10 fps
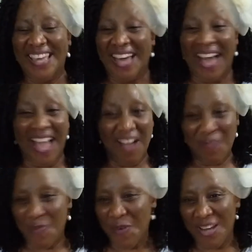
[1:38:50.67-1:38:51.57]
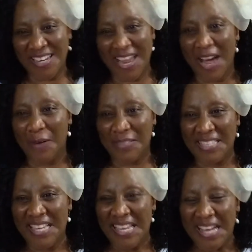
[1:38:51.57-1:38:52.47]
I have poured out.
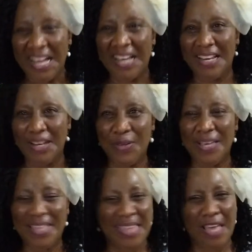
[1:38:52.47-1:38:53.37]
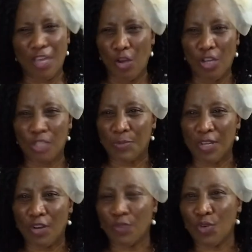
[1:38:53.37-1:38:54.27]
Hallelujah. Thank you, Holy Spirit
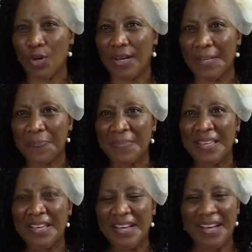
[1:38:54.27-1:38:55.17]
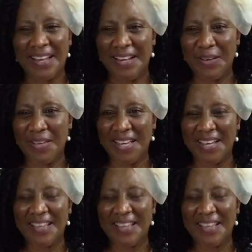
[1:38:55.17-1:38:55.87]
of God. Hallelujah.